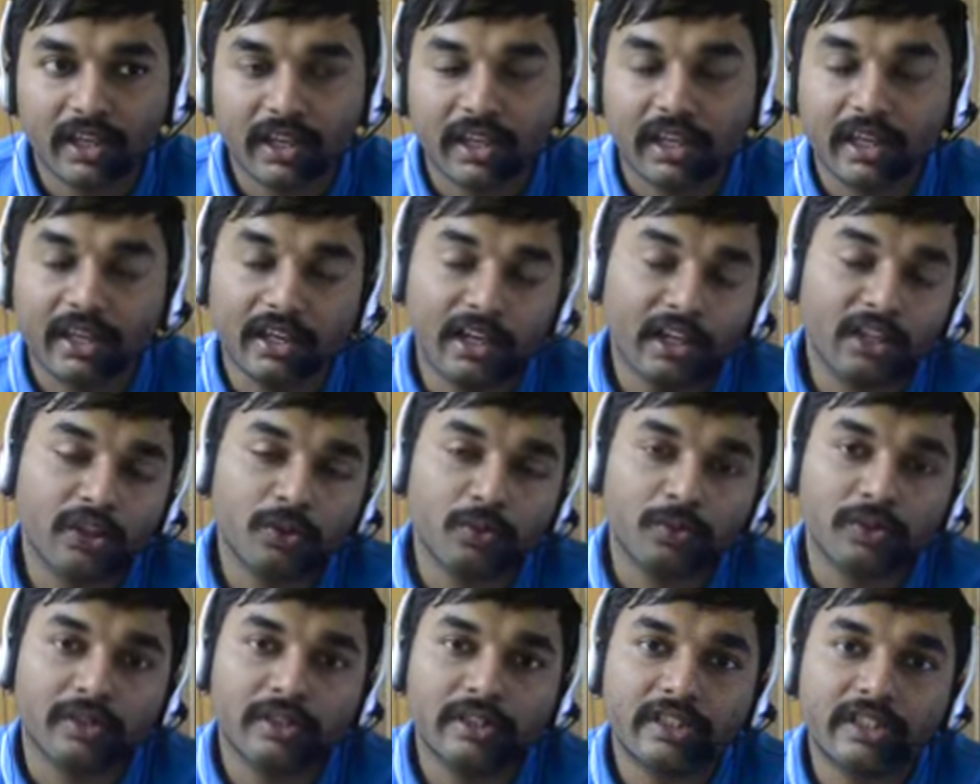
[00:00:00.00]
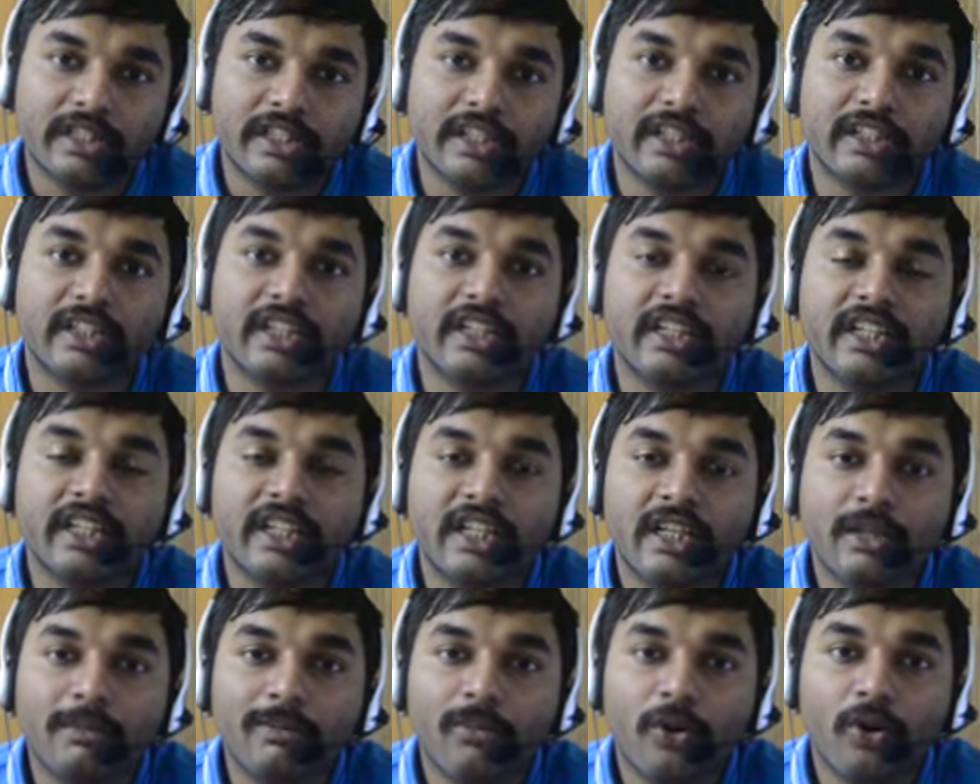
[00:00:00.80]
In other words, it will
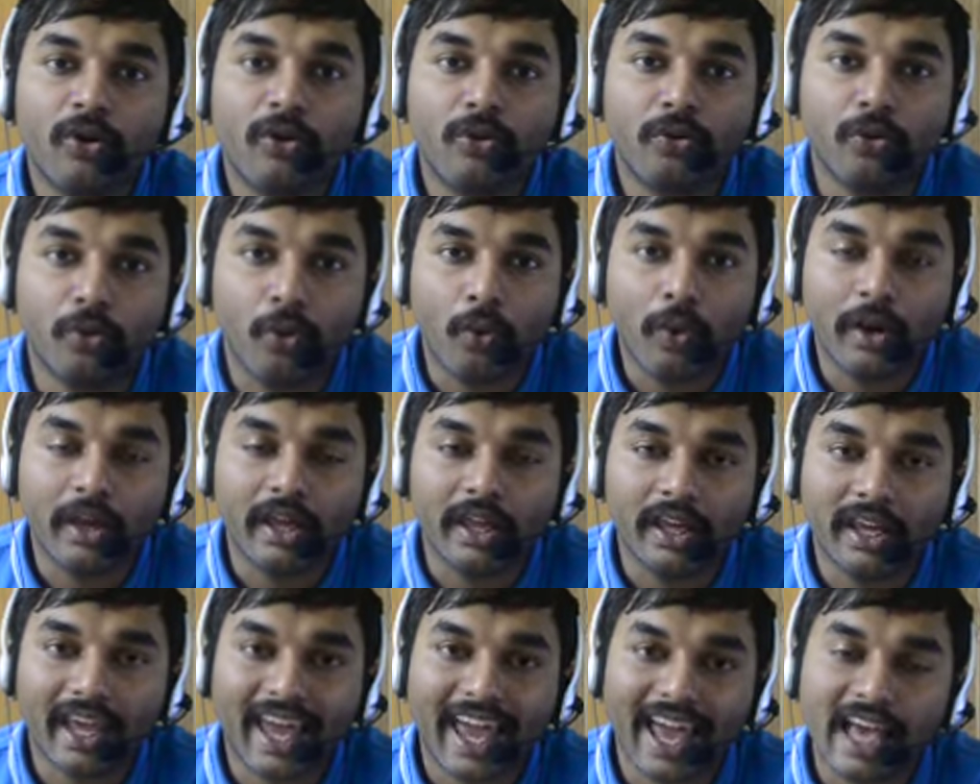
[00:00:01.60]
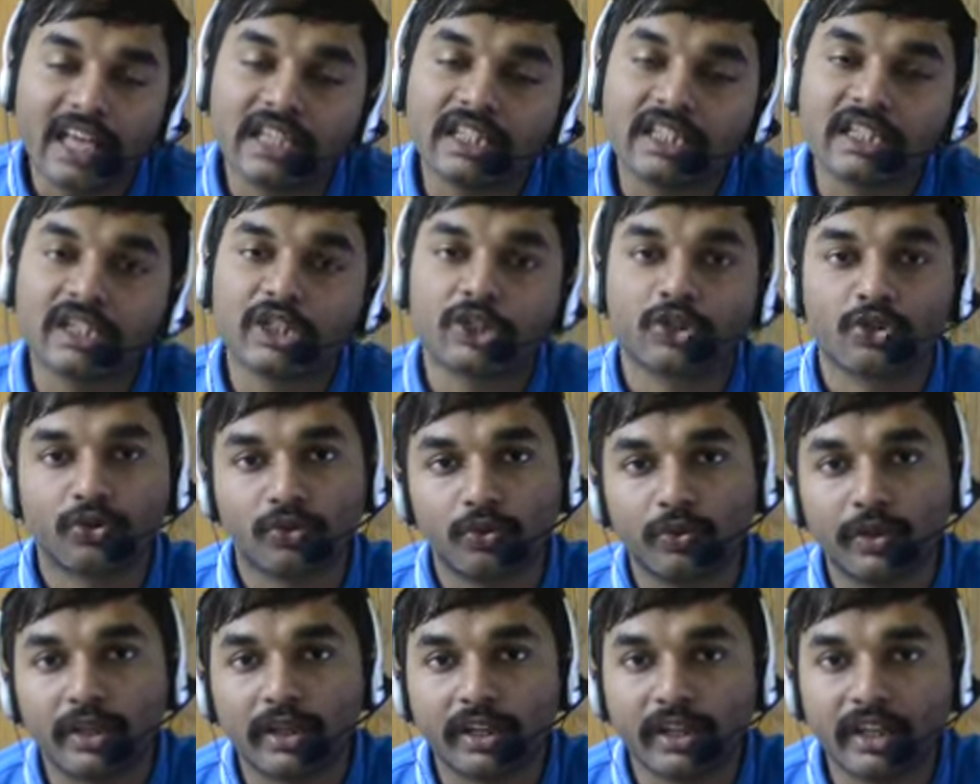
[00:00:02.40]
keep on rolling as it is
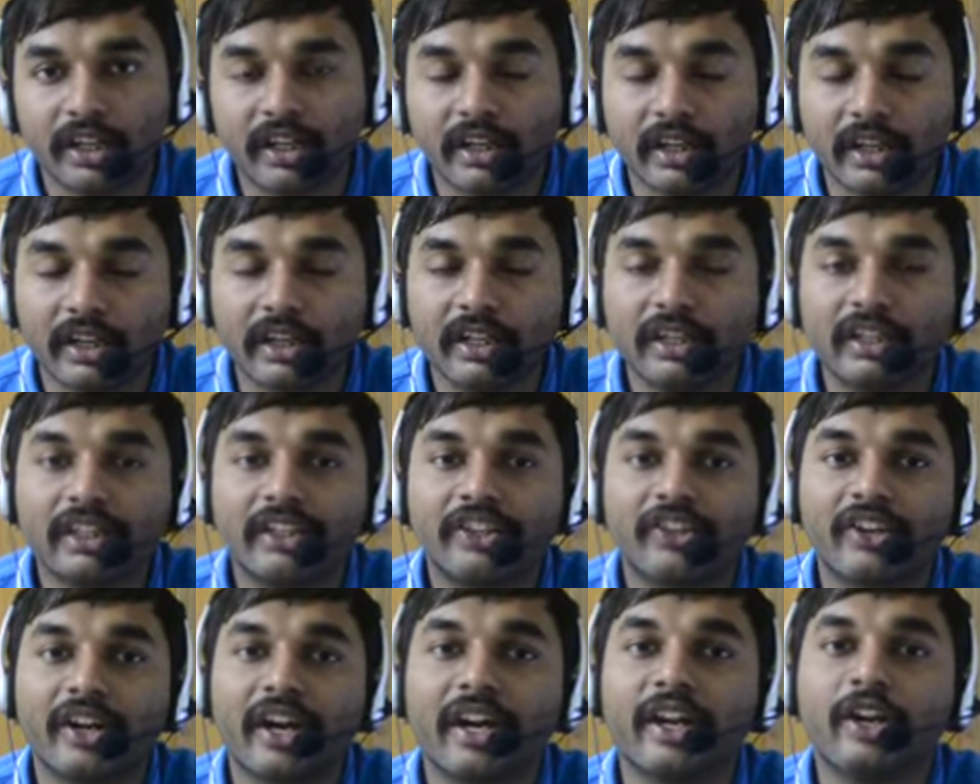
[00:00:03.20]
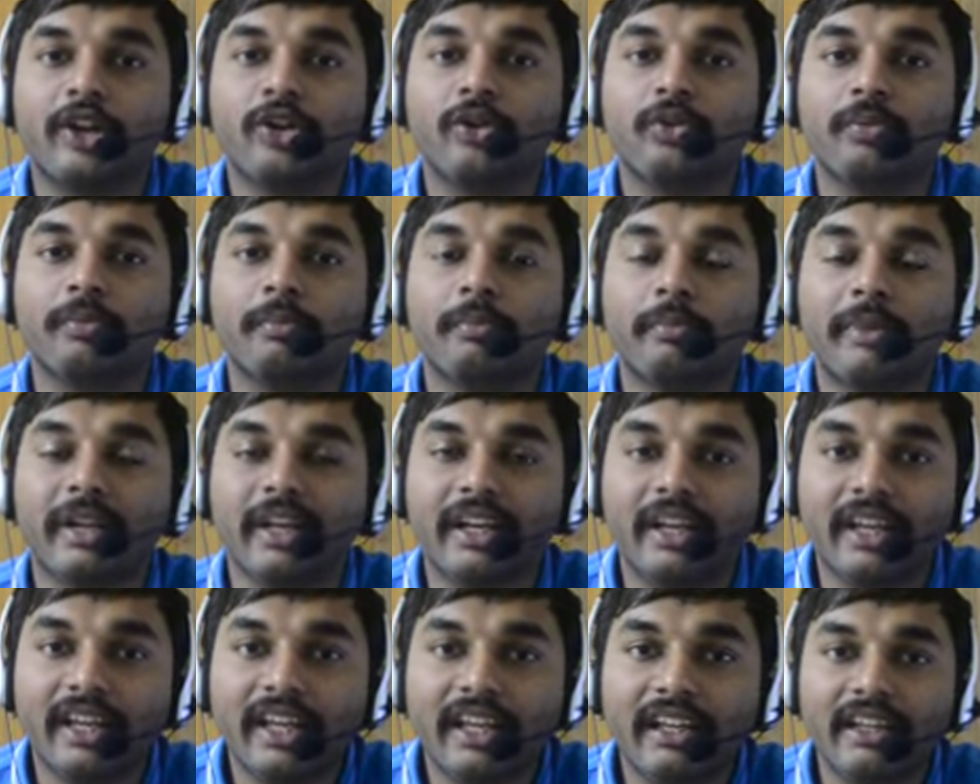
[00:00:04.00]
rolling. It will try to
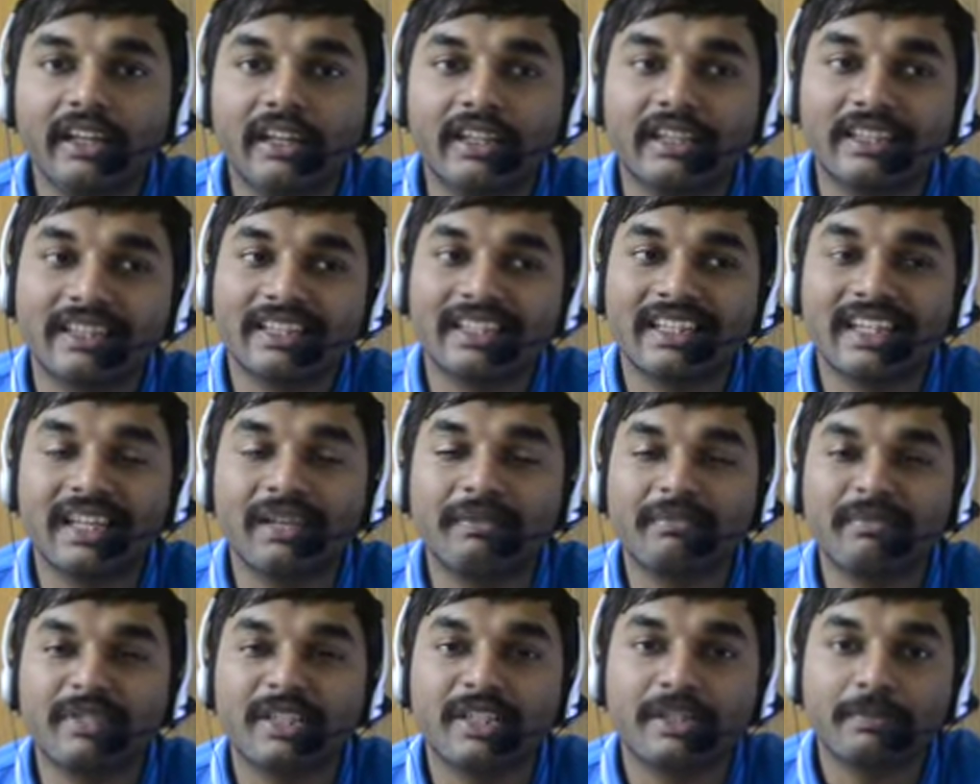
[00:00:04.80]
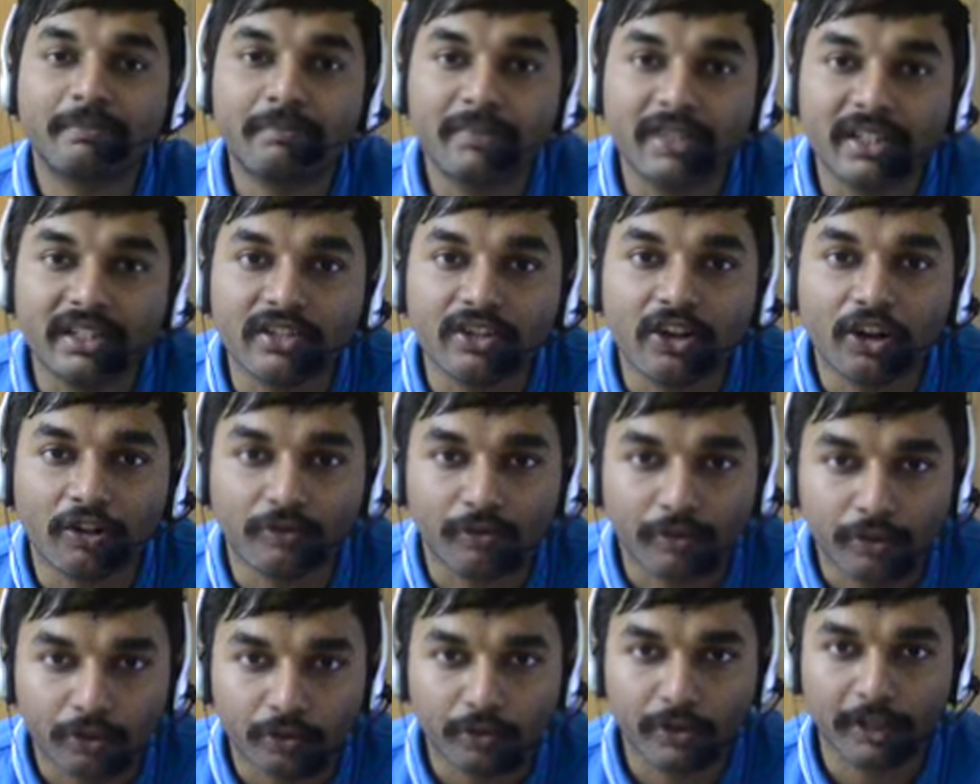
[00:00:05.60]
maintain the same speed of
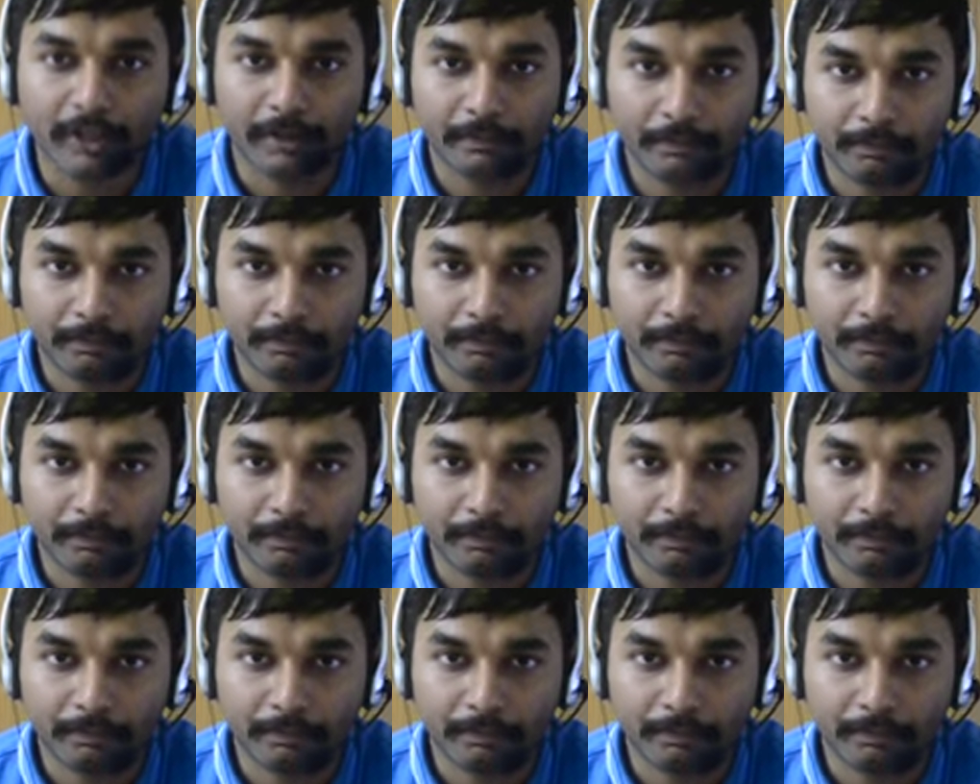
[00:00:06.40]
rolling.